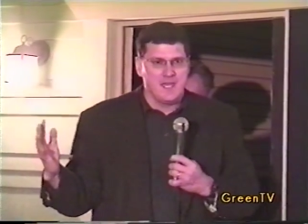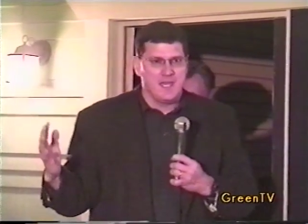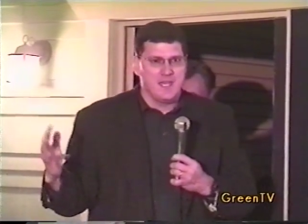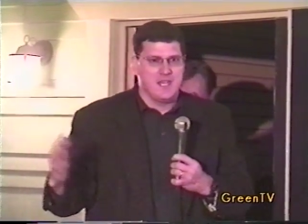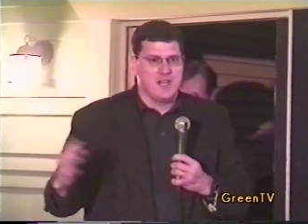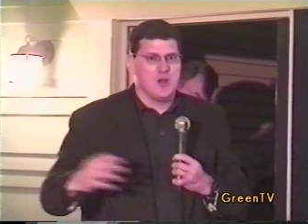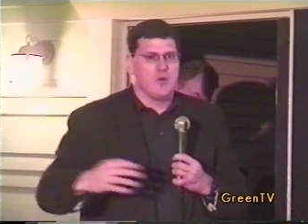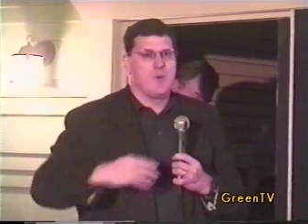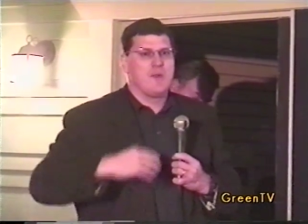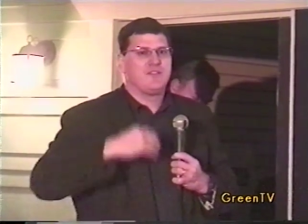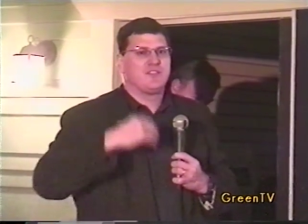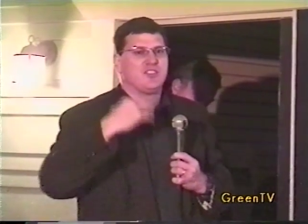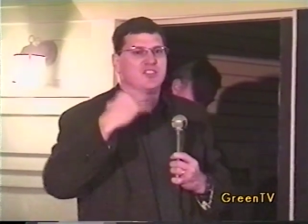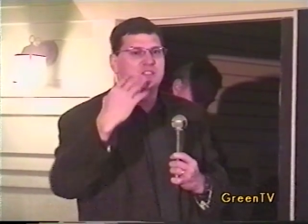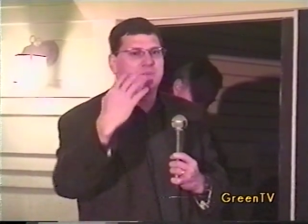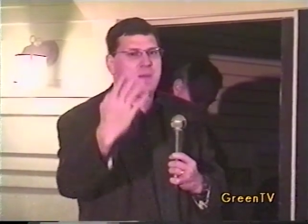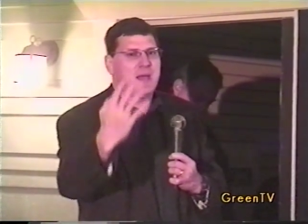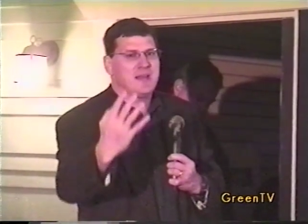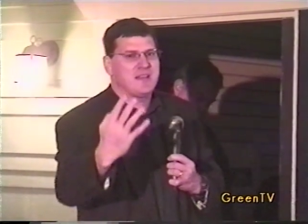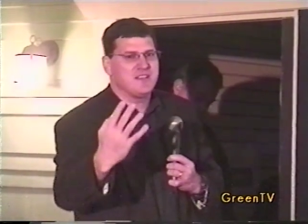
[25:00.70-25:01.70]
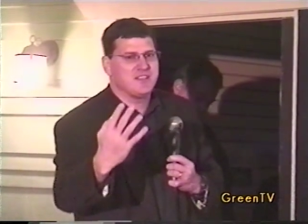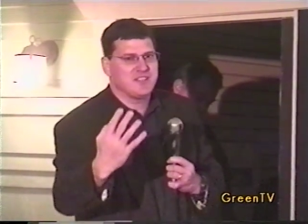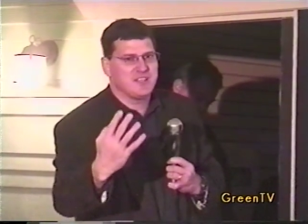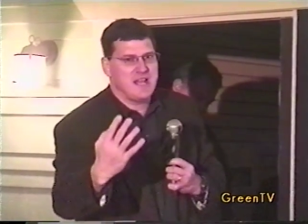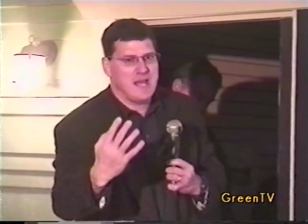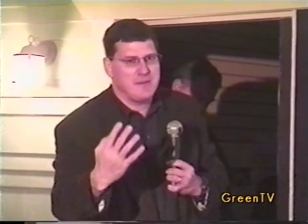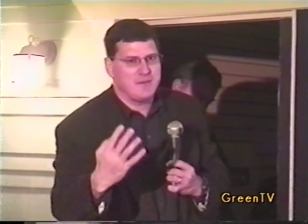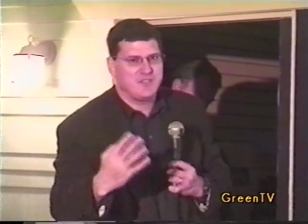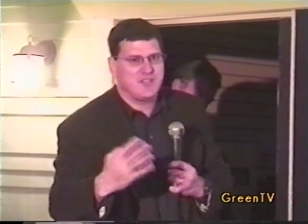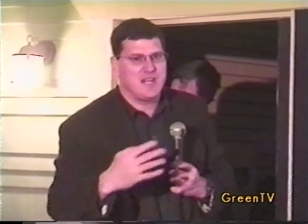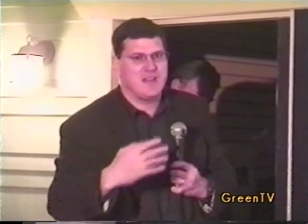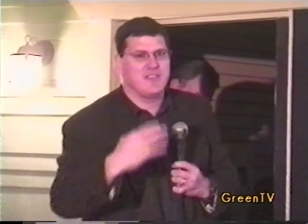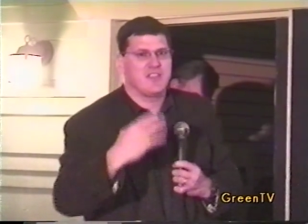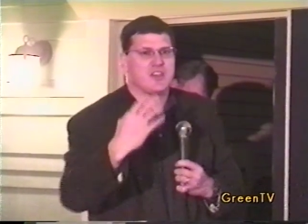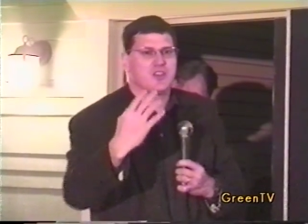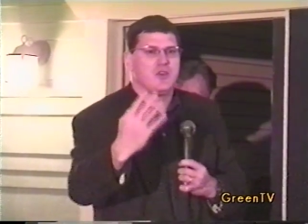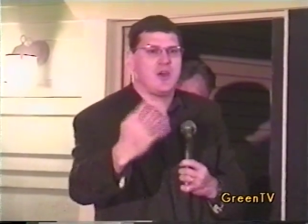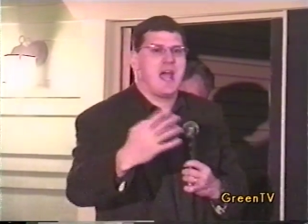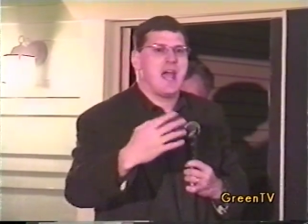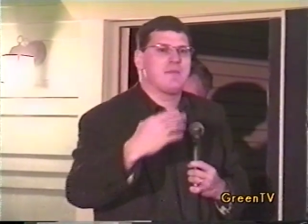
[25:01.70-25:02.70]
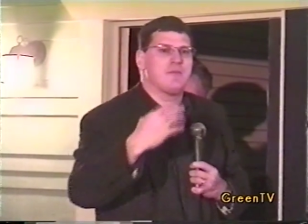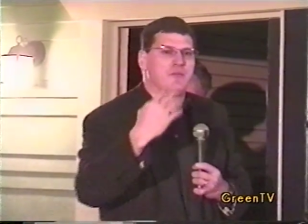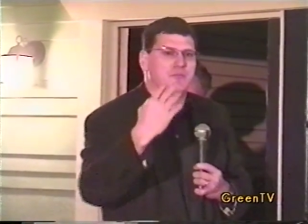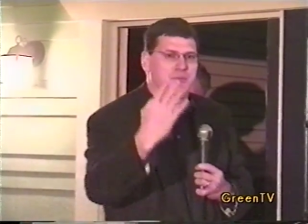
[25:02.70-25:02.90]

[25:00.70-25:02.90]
You know, we have suspected Saddam Hussein of the crime